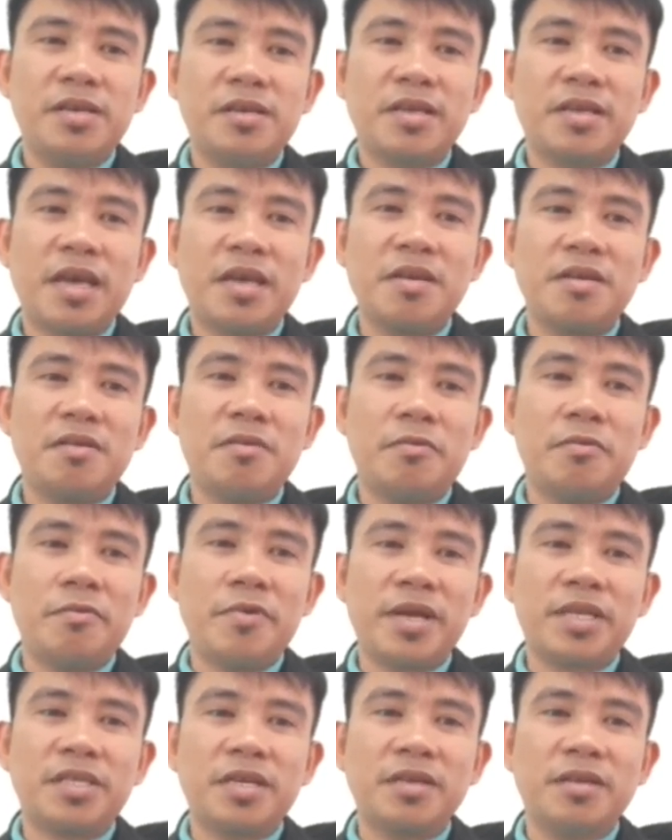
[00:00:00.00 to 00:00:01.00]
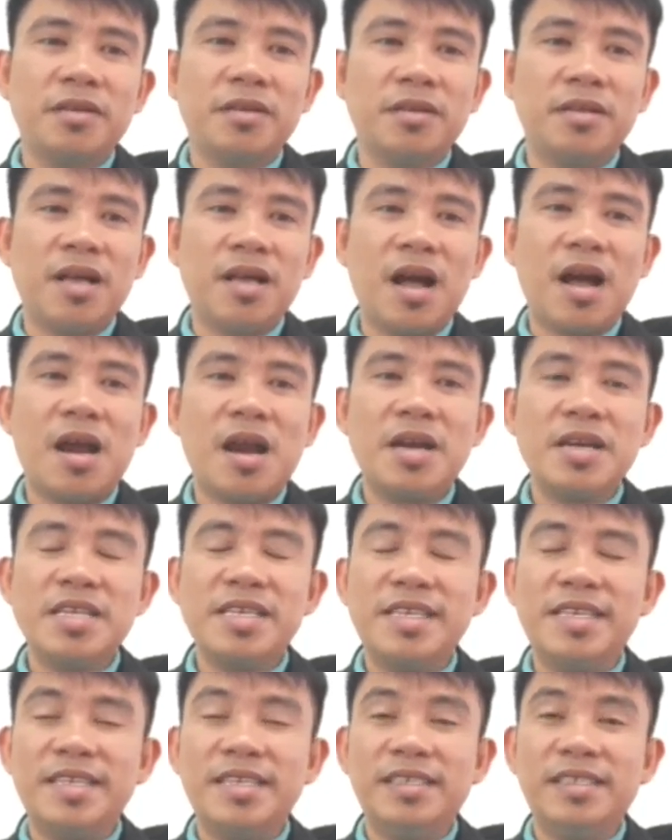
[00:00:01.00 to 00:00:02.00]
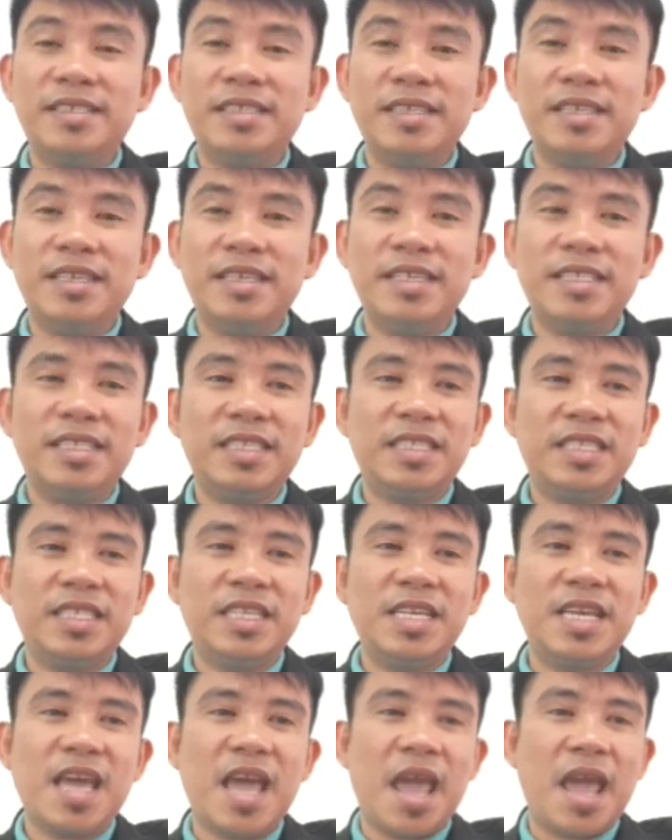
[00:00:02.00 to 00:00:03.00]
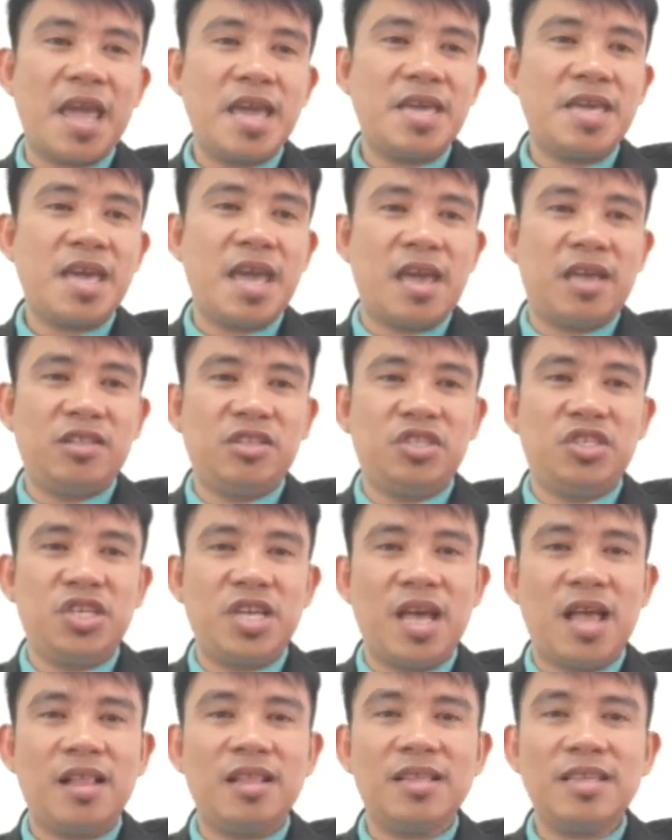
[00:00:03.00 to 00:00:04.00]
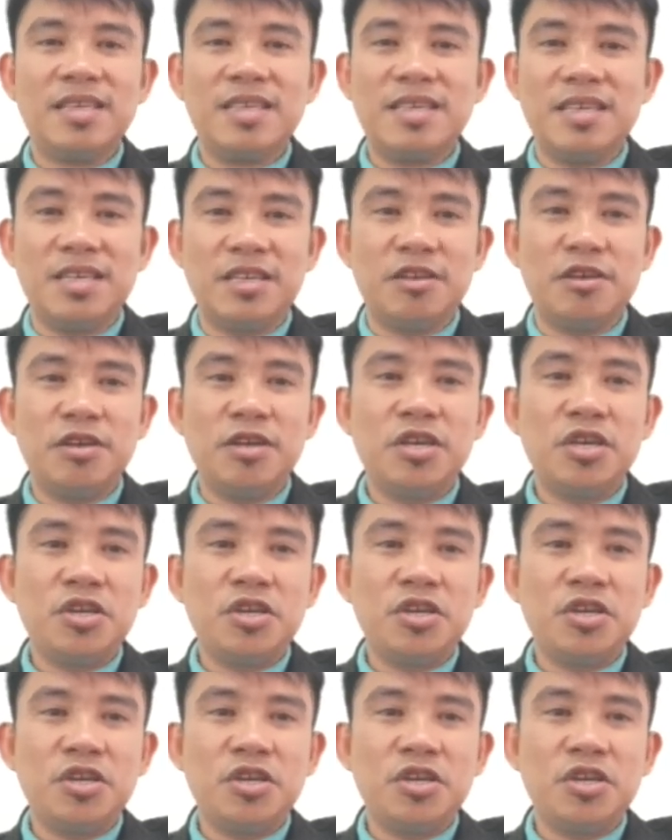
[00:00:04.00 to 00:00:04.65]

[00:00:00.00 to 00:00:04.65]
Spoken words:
Okay, rectangle. RECTANGLE.